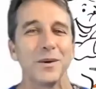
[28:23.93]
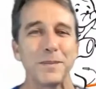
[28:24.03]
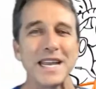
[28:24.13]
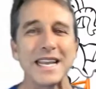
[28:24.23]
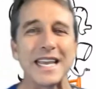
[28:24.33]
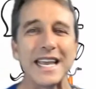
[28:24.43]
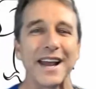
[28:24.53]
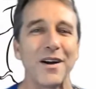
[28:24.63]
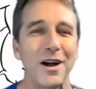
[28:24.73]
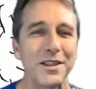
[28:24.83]
well, Pinky
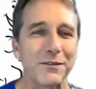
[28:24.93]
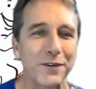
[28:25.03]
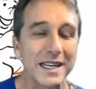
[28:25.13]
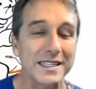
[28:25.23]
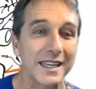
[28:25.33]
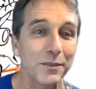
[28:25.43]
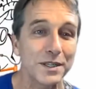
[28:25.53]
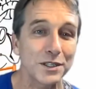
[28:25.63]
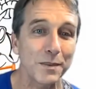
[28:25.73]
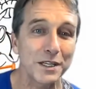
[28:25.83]
and all the friends, it
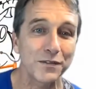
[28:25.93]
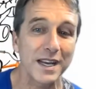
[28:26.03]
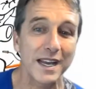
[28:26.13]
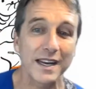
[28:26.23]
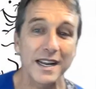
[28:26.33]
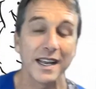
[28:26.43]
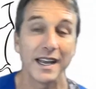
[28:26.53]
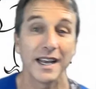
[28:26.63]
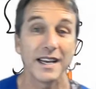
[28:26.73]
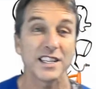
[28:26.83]
was so much fun
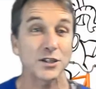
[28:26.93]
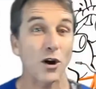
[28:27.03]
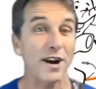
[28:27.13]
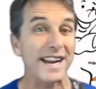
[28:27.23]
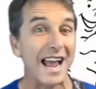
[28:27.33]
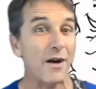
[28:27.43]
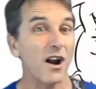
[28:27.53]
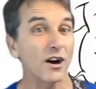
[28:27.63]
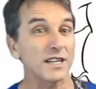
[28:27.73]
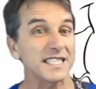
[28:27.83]
starting
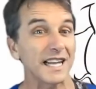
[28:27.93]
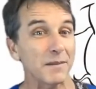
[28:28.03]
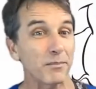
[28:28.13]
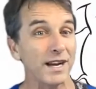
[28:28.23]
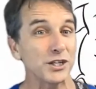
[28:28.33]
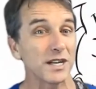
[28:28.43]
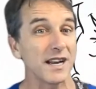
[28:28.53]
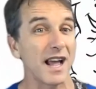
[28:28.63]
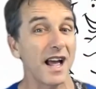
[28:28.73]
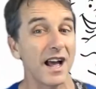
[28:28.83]
out our
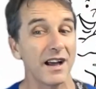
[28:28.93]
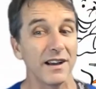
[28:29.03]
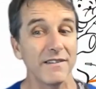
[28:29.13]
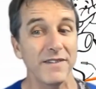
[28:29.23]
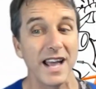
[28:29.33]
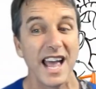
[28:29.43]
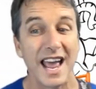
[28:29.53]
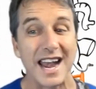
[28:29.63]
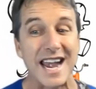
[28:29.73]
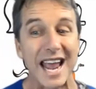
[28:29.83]
celebration of
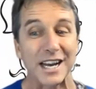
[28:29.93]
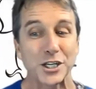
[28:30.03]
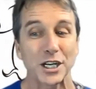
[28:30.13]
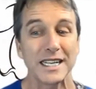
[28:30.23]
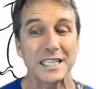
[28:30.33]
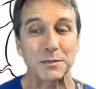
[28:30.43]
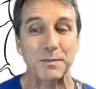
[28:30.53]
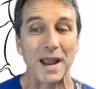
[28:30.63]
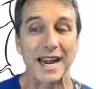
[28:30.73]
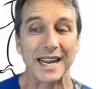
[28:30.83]
National
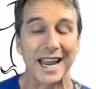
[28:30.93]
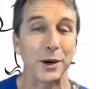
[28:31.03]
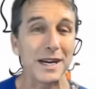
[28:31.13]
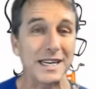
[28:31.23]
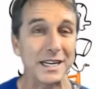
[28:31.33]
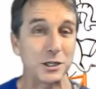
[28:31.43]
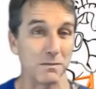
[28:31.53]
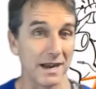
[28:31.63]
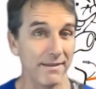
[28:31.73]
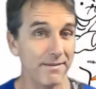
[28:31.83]
Hispanic Heritage
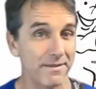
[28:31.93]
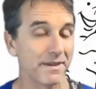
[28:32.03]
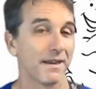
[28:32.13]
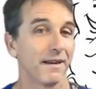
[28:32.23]
Month.